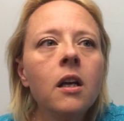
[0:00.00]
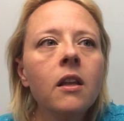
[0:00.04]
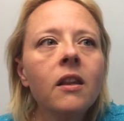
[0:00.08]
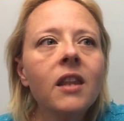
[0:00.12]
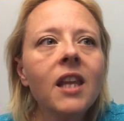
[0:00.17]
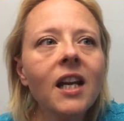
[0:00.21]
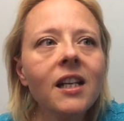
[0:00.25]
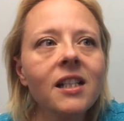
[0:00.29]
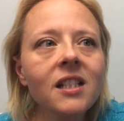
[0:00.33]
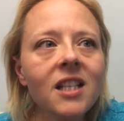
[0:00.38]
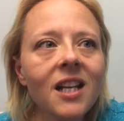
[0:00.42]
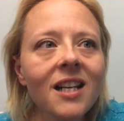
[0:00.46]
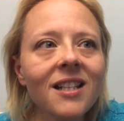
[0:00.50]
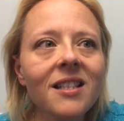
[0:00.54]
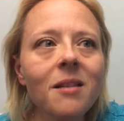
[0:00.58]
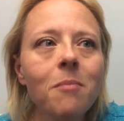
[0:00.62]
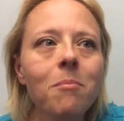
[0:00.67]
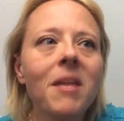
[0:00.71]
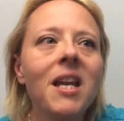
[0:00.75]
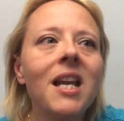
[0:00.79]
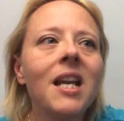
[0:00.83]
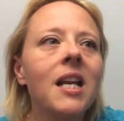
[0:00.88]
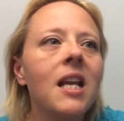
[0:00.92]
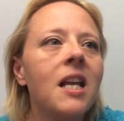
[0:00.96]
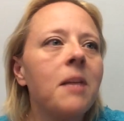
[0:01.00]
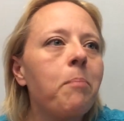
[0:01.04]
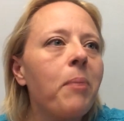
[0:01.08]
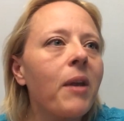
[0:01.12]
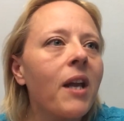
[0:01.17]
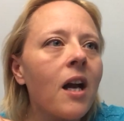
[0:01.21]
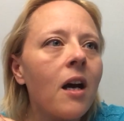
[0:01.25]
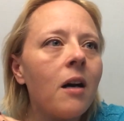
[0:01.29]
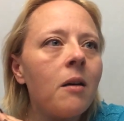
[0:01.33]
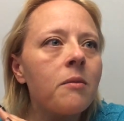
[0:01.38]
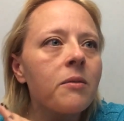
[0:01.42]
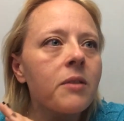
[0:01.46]
That doesn't mean it
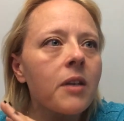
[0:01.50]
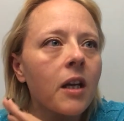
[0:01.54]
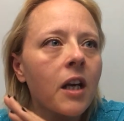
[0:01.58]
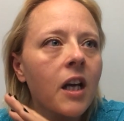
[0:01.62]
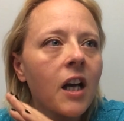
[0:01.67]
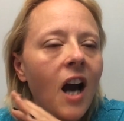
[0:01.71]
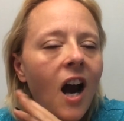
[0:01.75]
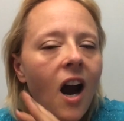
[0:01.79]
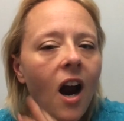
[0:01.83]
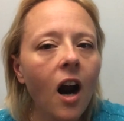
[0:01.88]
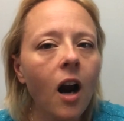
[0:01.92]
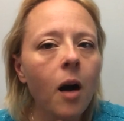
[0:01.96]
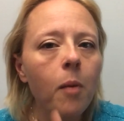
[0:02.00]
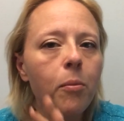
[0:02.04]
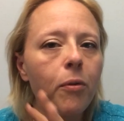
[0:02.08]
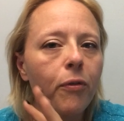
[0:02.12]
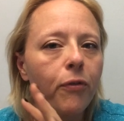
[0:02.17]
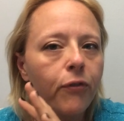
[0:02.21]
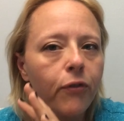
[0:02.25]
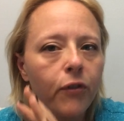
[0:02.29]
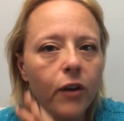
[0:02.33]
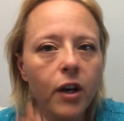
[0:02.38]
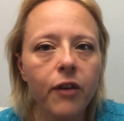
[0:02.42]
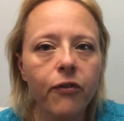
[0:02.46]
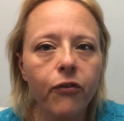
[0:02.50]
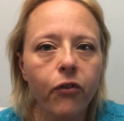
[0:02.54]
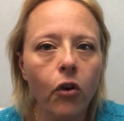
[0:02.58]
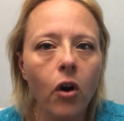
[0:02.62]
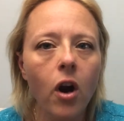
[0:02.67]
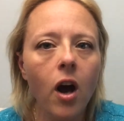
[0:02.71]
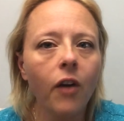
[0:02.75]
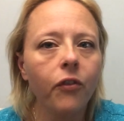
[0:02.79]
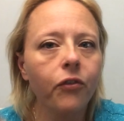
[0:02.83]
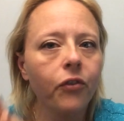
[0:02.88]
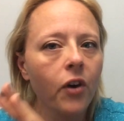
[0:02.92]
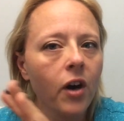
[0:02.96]
becomes a carb
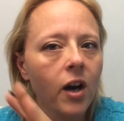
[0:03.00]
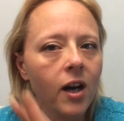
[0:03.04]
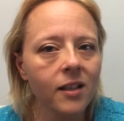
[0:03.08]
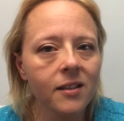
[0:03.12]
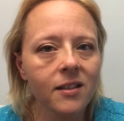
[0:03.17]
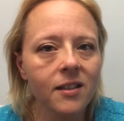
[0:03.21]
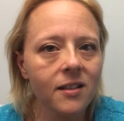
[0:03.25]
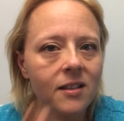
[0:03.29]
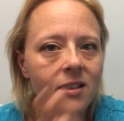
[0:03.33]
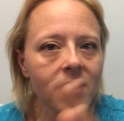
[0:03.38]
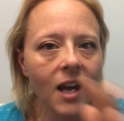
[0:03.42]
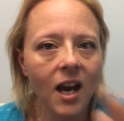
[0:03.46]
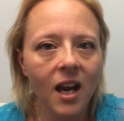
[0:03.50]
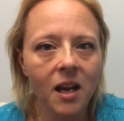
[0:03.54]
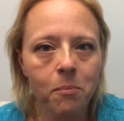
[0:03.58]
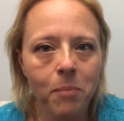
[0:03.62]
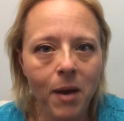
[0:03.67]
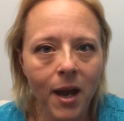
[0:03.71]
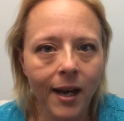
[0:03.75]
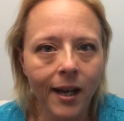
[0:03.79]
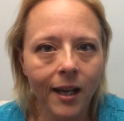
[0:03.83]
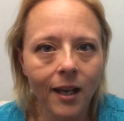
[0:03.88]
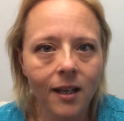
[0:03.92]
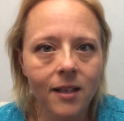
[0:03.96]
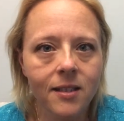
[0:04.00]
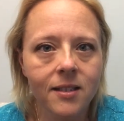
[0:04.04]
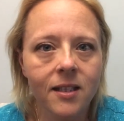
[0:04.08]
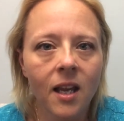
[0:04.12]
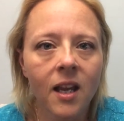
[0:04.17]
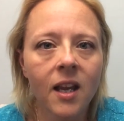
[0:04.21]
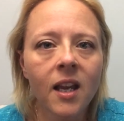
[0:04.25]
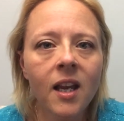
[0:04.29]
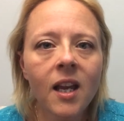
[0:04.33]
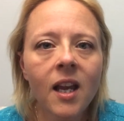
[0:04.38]
free-for-all for us as diabetics.